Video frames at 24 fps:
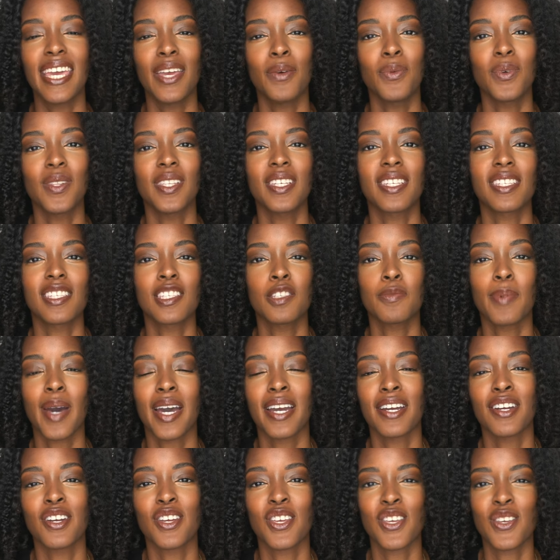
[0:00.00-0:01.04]
it will
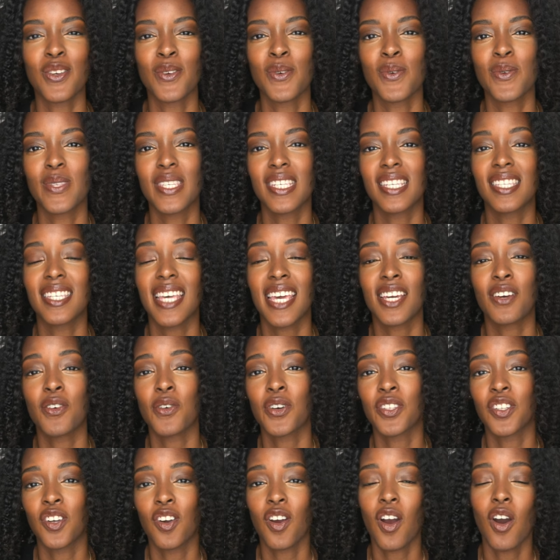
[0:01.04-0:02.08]
inspire you to take
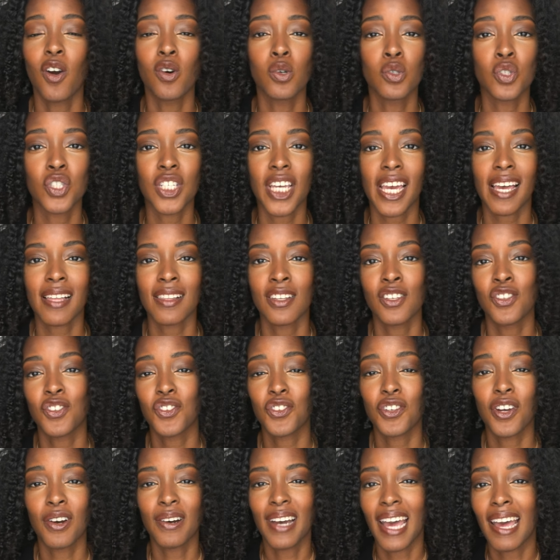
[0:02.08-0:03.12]
on your own challenge.
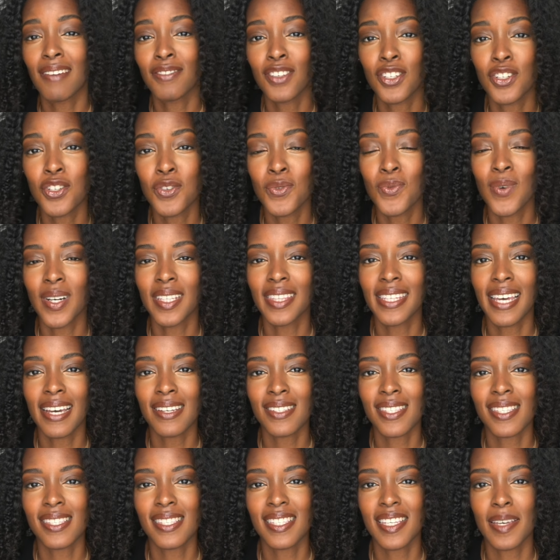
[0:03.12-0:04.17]
You don't have to do one
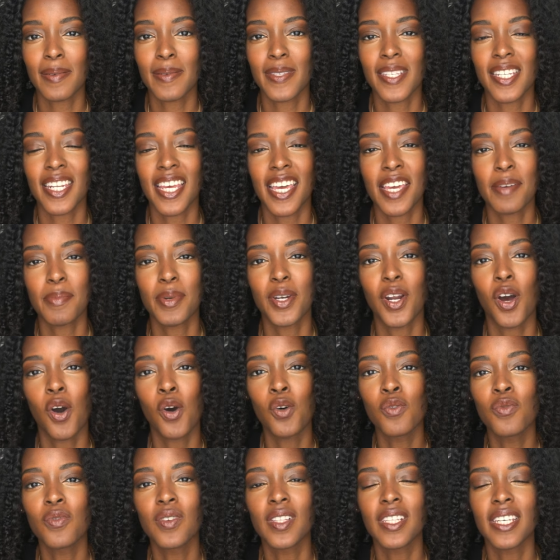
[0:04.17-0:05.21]
thousand steps a day, but
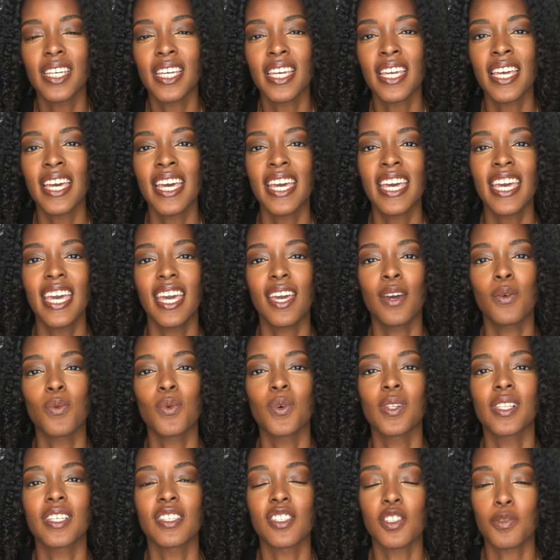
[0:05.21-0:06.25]
hopefully it
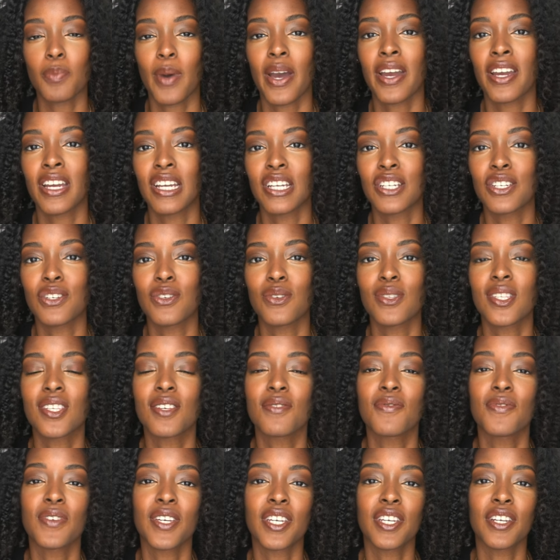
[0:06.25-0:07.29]
will inspire you to
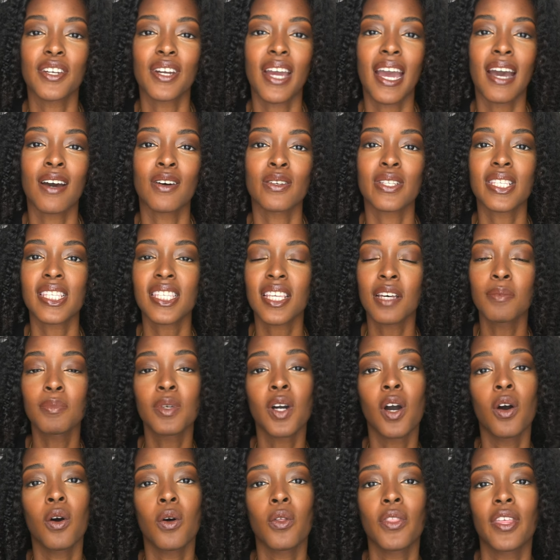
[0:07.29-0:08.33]
figure out some
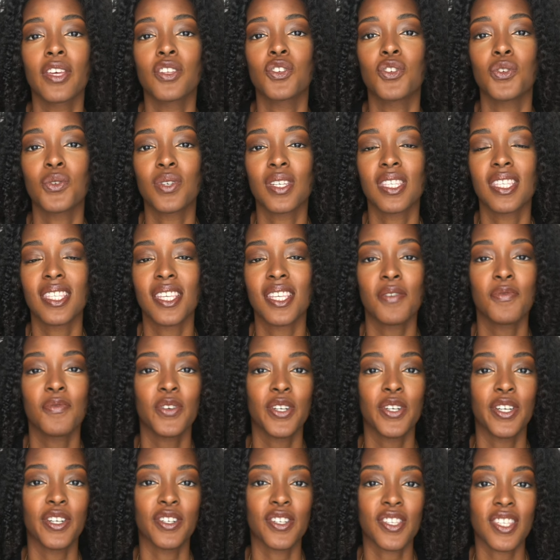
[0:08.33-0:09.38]
goal that you can set for
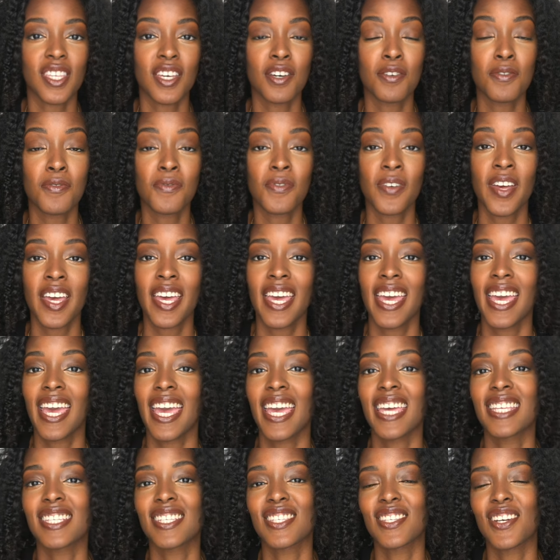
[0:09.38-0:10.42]
yourself
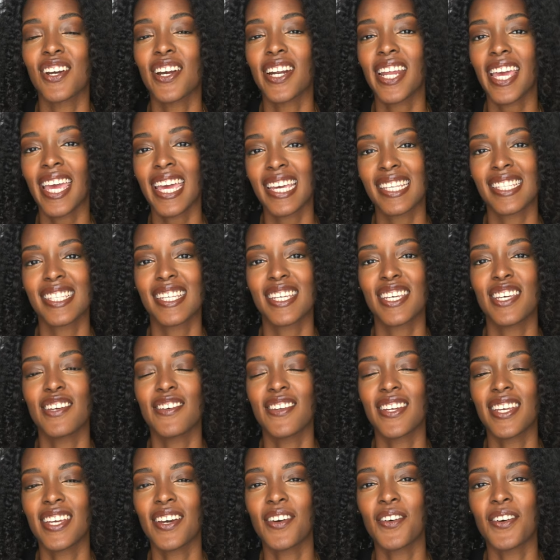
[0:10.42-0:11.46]
and start
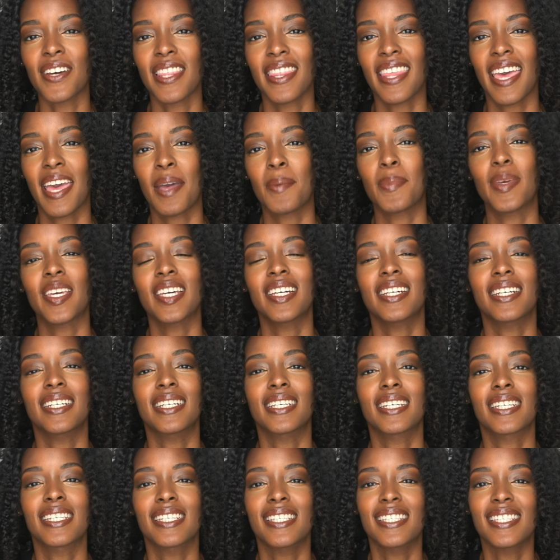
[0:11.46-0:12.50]
executing on that,
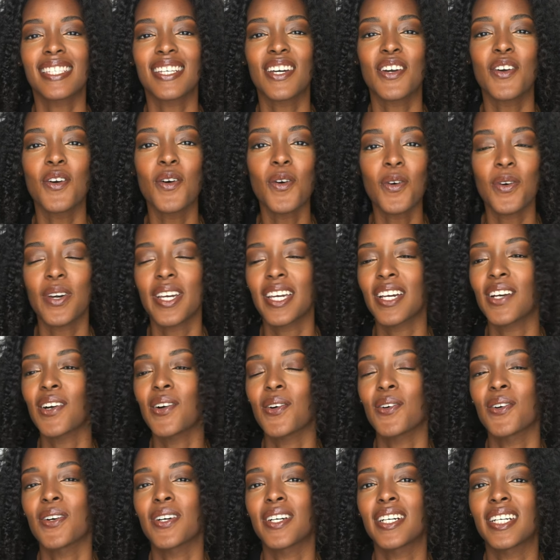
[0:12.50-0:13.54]
because going
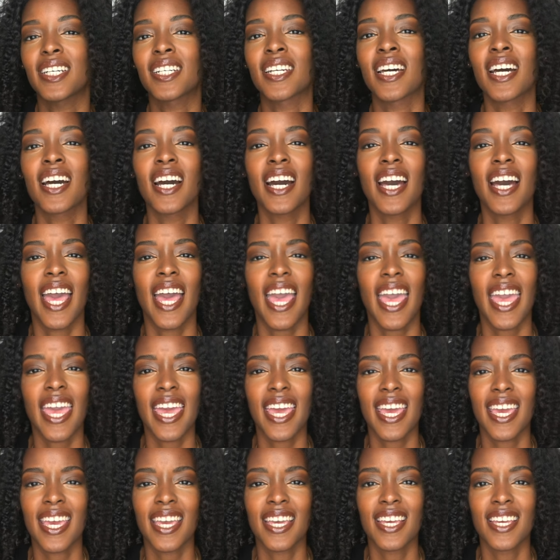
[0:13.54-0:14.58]
on
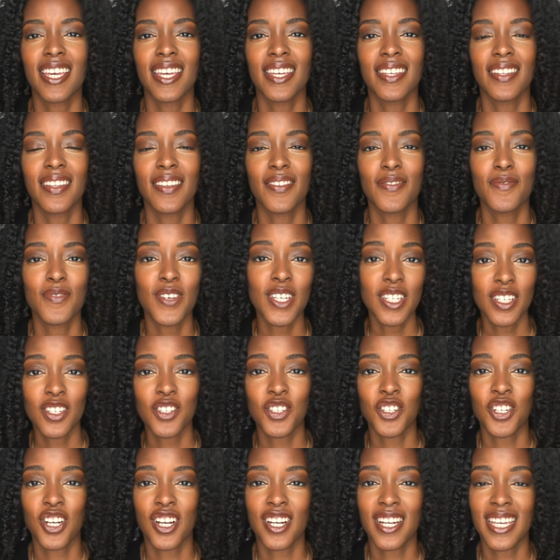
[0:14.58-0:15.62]
a fitness
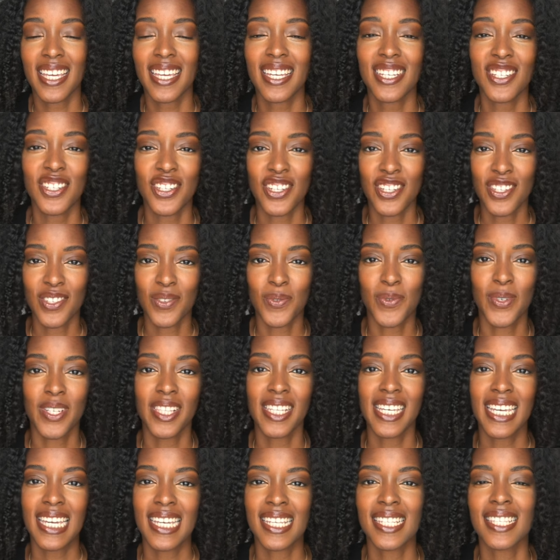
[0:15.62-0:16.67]
journey is just a
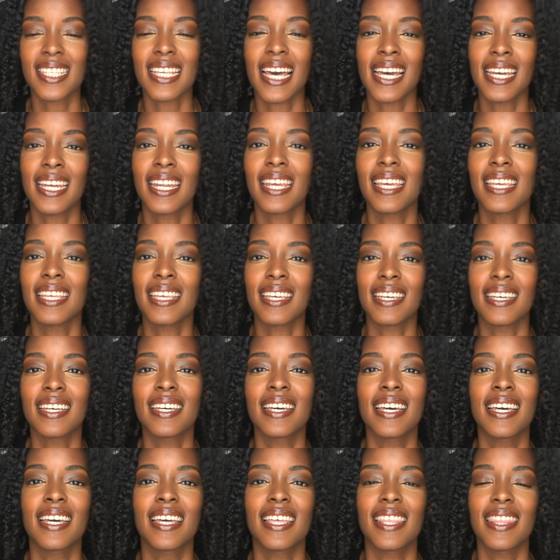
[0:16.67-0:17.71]
really
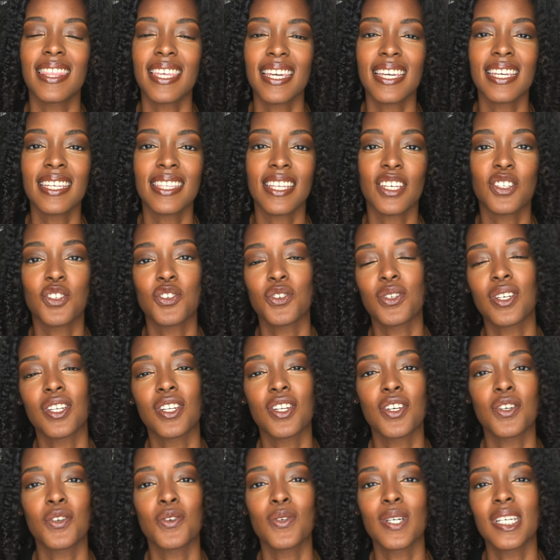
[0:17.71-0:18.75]
exciting thing that you can
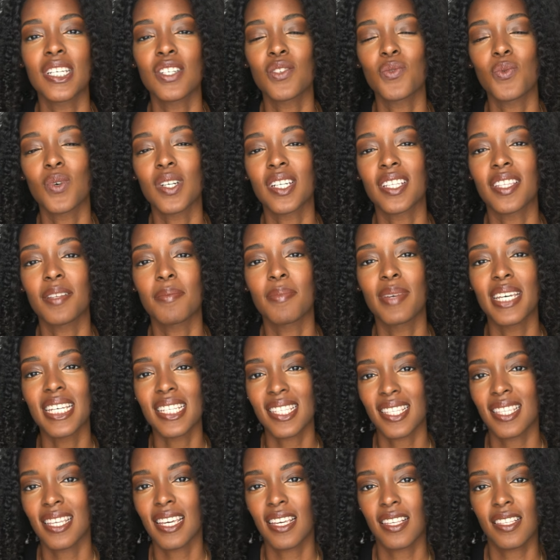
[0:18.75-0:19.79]
do. It's one of the
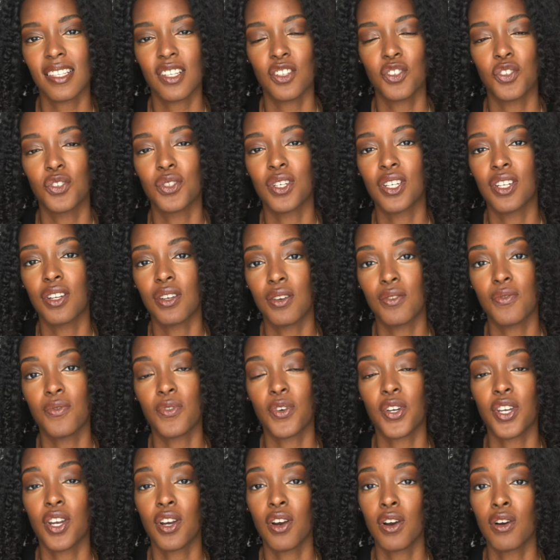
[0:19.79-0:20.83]
best things that you can do
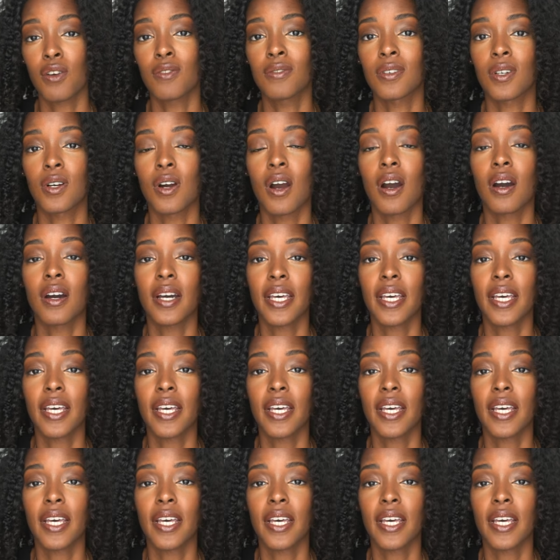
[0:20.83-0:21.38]
for your overall